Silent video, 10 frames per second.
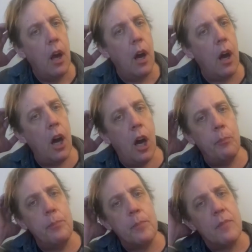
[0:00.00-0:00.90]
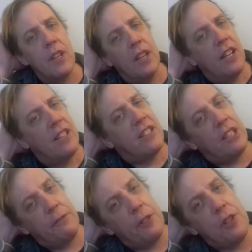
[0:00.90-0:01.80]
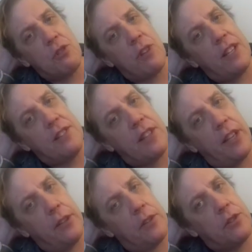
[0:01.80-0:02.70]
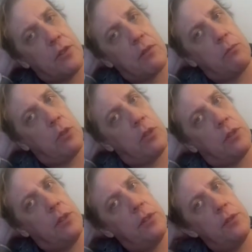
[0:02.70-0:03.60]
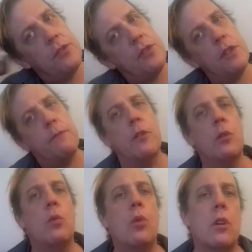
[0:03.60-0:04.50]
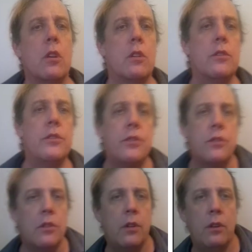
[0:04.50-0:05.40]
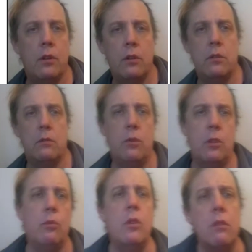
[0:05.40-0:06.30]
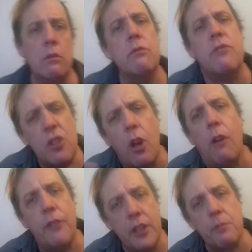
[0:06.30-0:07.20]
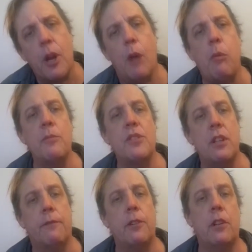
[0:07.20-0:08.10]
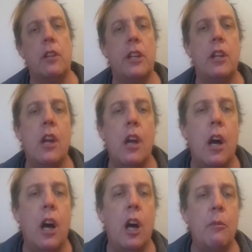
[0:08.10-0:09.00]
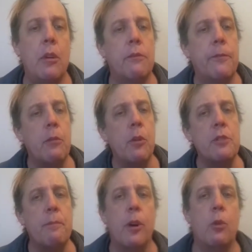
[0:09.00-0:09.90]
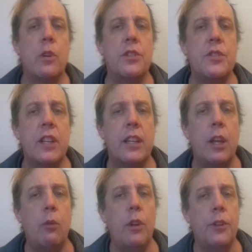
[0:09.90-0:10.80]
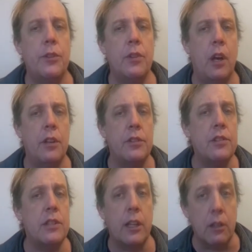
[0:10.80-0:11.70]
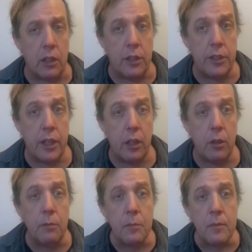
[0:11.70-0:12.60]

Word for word: Um, different translators will use different words to will will solve these problems differently. Um, and for the most part, we're sticking with uh, Slingerland here.